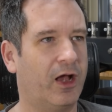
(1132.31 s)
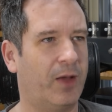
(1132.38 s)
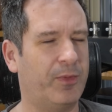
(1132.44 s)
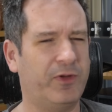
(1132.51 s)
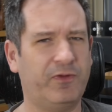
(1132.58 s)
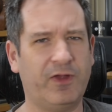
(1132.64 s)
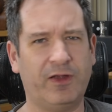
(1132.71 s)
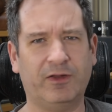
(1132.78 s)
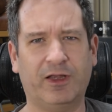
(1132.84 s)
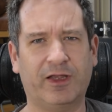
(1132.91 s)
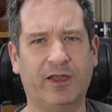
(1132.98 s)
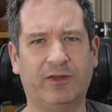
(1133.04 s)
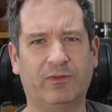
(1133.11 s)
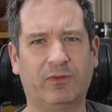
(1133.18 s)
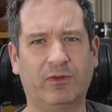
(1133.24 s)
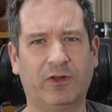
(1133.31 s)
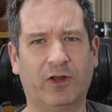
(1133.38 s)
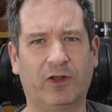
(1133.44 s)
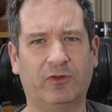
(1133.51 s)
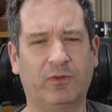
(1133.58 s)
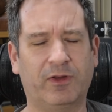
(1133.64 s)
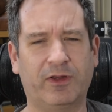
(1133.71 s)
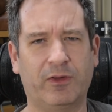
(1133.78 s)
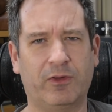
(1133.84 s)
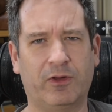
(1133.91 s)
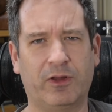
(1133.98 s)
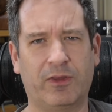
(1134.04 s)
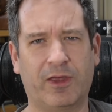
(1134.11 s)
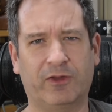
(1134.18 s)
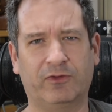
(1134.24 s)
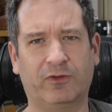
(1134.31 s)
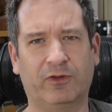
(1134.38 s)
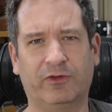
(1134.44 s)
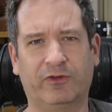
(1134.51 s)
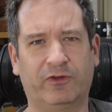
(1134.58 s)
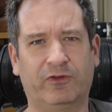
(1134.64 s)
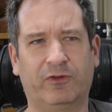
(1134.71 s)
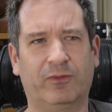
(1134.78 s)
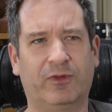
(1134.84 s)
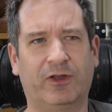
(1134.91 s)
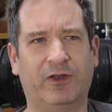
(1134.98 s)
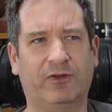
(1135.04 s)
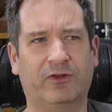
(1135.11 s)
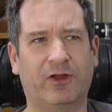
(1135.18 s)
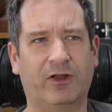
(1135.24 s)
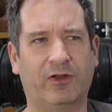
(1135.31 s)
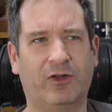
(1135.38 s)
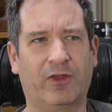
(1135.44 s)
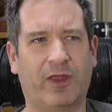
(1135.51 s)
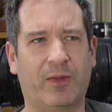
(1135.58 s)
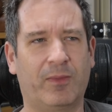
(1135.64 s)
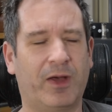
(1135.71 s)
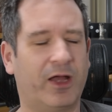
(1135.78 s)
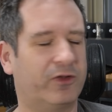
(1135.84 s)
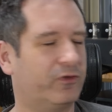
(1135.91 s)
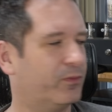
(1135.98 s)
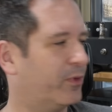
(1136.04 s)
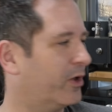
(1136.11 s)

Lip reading: I mean, if you had like a $20,000-$30,000 system, then it's kind of not that much.